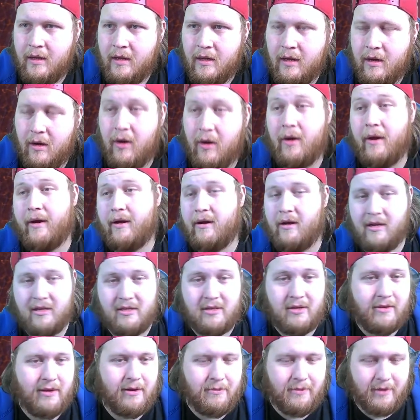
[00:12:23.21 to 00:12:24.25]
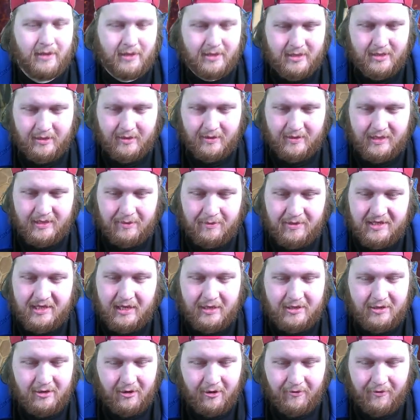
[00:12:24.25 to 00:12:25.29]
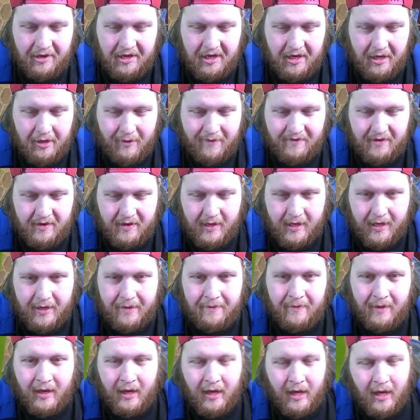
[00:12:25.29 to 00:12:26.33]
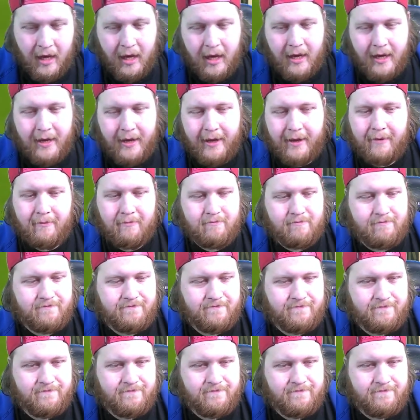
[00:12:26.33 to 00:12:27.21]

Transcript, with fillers: Oh, I can't do that whilst Simmers die. Sorry, Ricky, you have to die. Um.